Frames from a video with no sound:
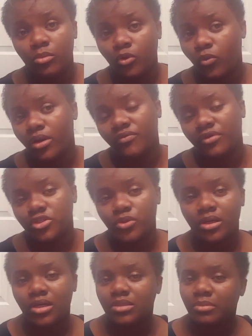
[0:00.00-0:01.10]
or what if their
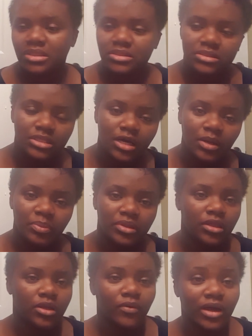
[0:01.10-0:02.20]
shortcut messes up and
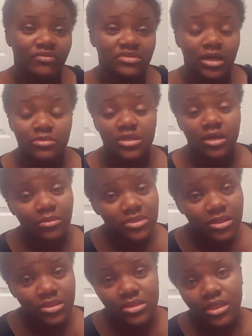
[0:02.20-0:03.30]
they don't have time to come to
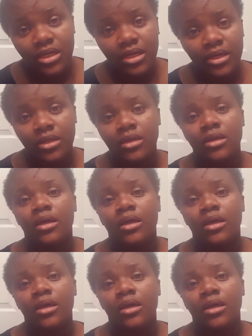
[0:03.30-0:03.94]
the salon.